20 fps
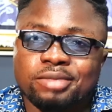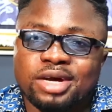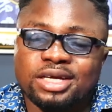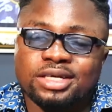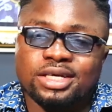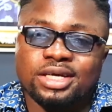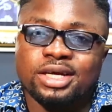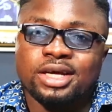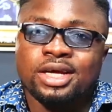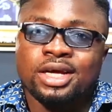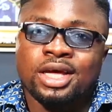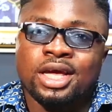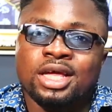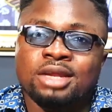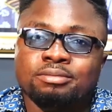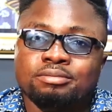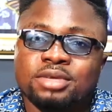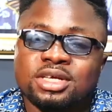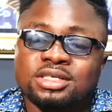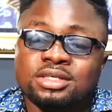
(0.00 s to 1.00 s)
money
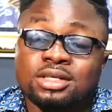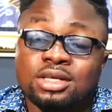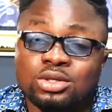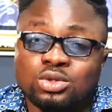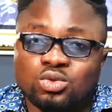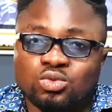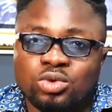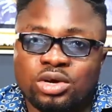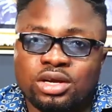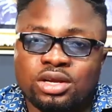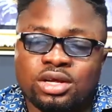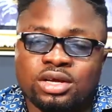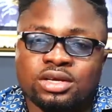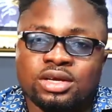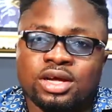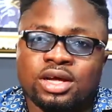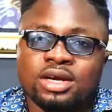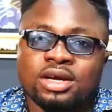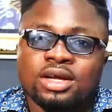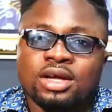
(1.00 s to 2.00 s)
in business rather
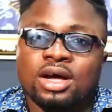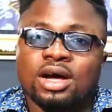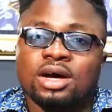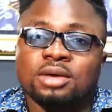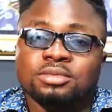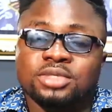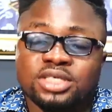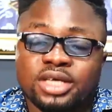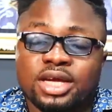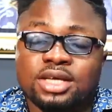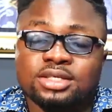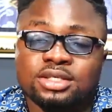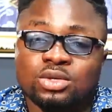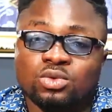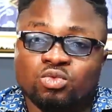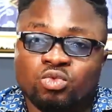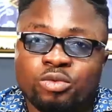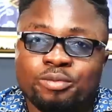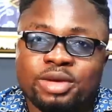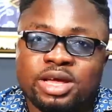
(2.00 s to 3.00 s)
than
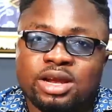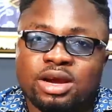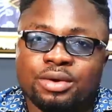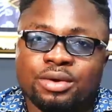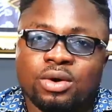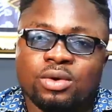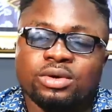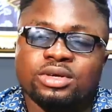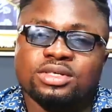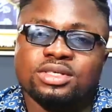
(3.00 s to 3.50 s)
chasing women around.